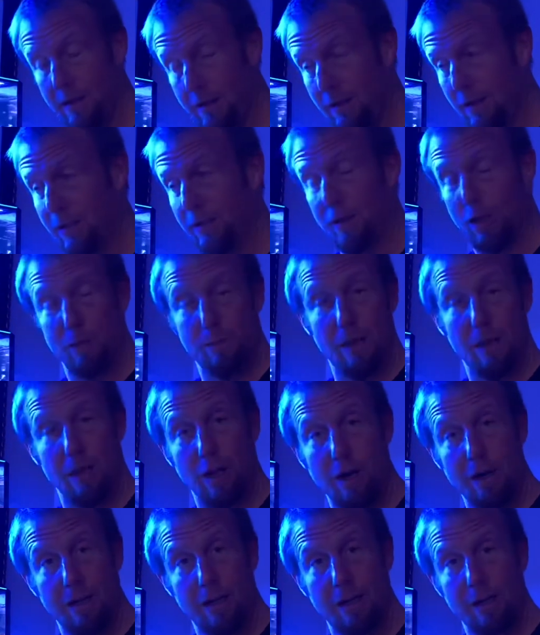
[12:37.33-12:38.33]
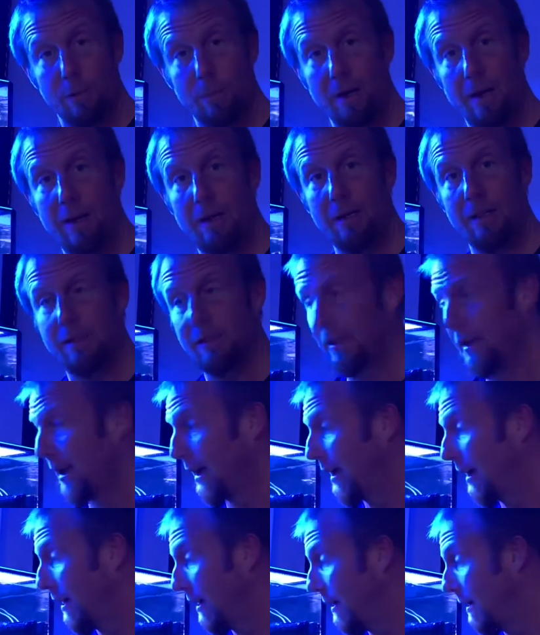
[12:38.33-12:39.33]
excuse me, a learning experience,
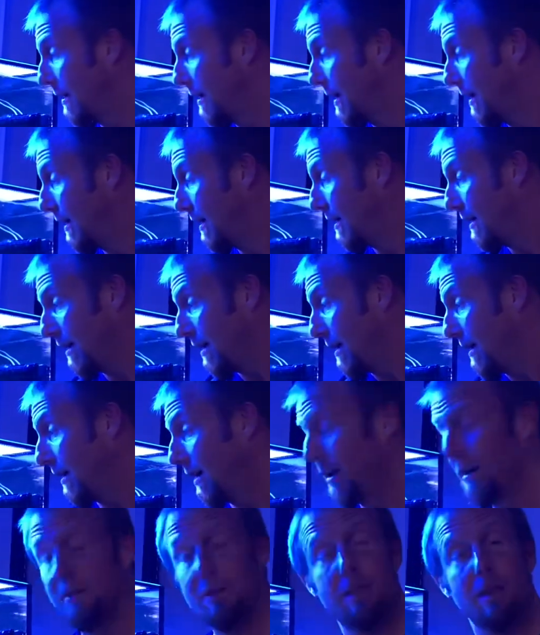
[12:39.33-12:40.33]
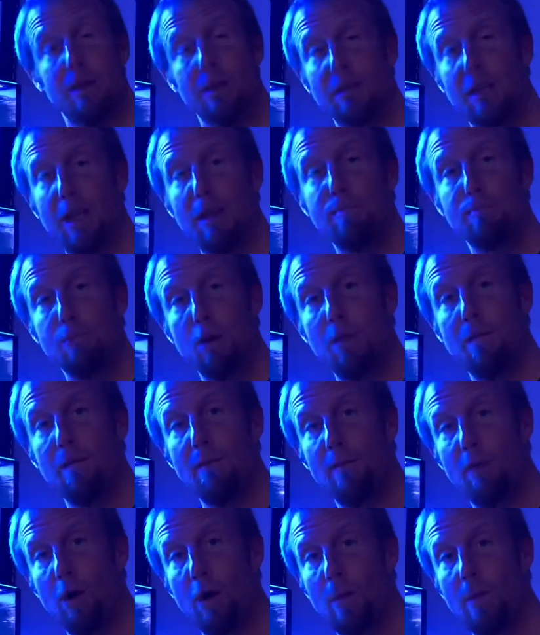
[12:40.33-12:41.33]
and I'm just gonna keep moving
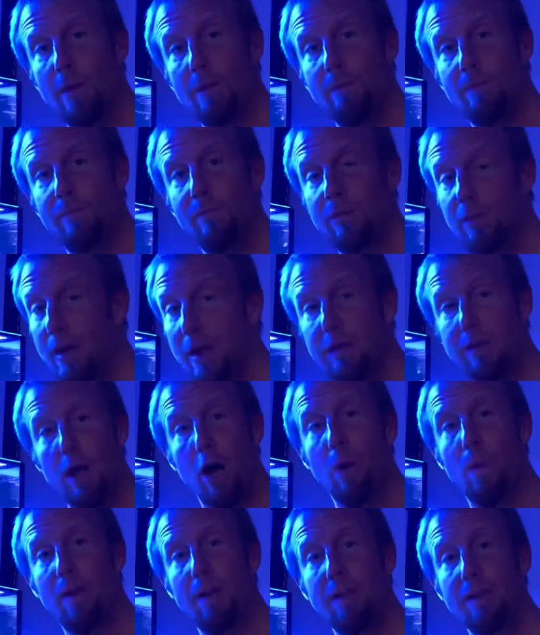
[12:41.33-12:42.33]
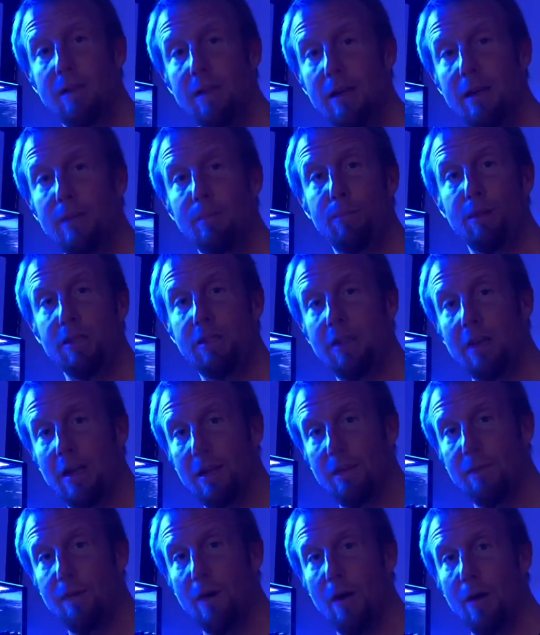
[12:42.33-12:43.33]
forward. So as always, appreciate
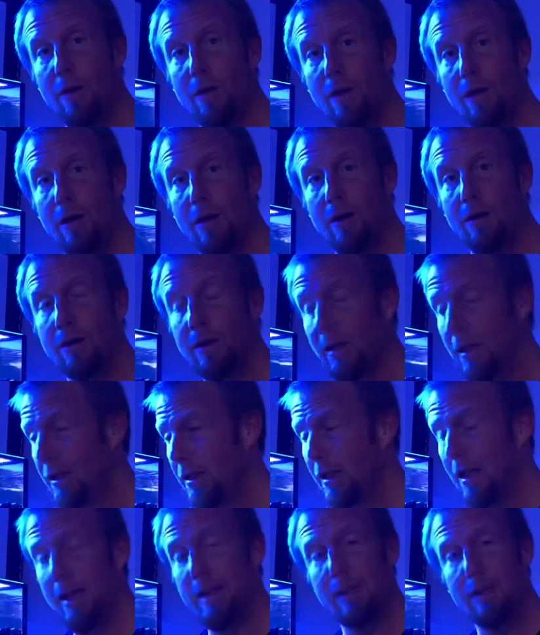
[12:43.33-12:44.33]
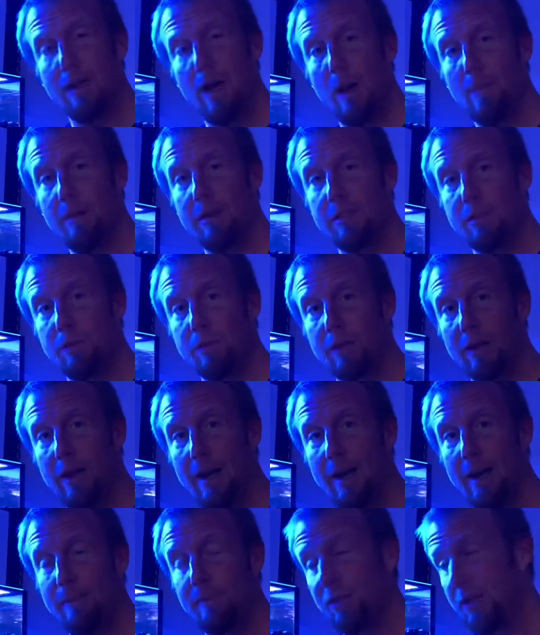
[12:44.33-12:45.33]
you following along. Like, comment,
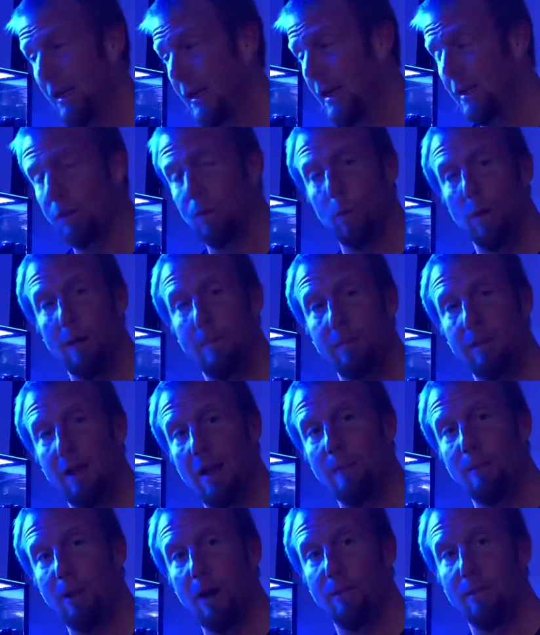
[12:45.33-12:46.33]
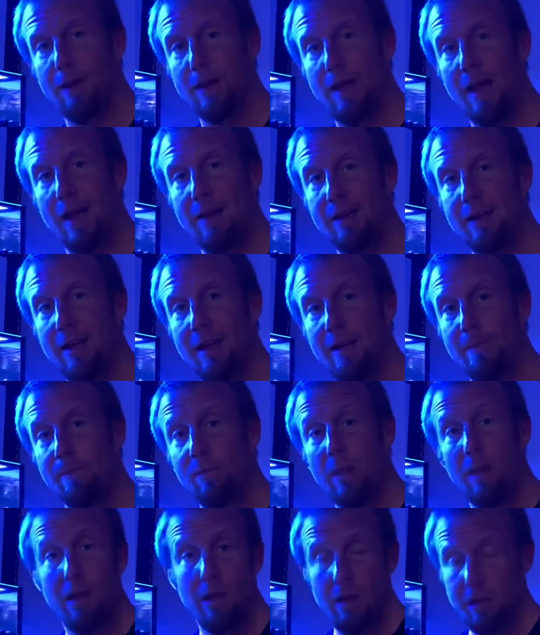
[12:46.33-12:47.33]
subscribe, check out the website, pelfrey.net.
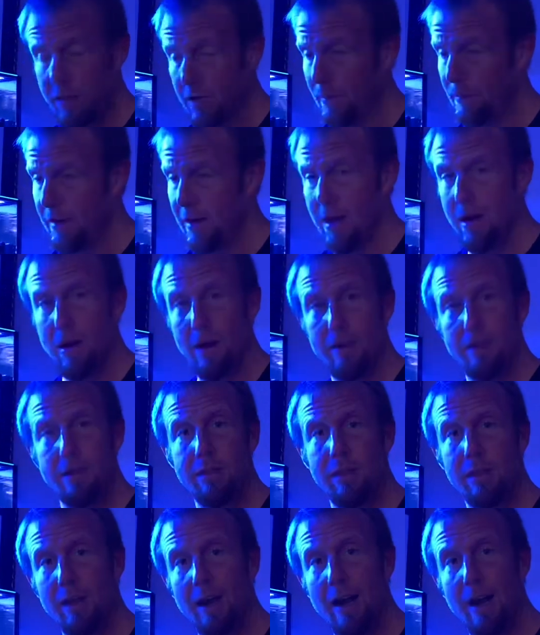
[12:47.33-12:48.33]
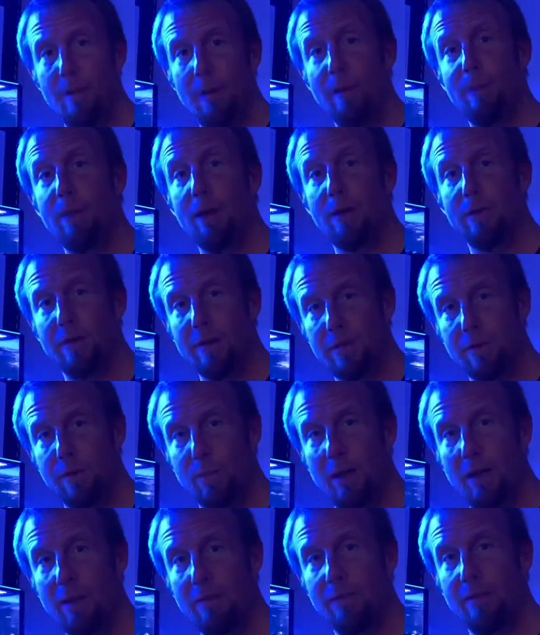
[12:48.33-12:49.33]
Check me out on Instagram at
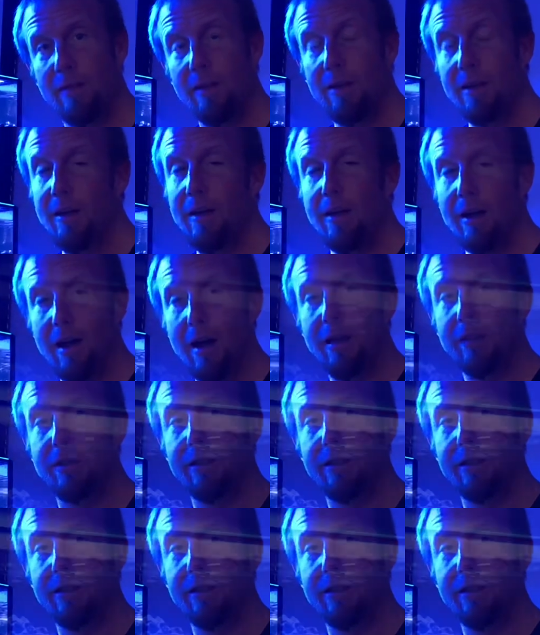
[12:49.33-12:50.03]
pelfreysreef, and I'll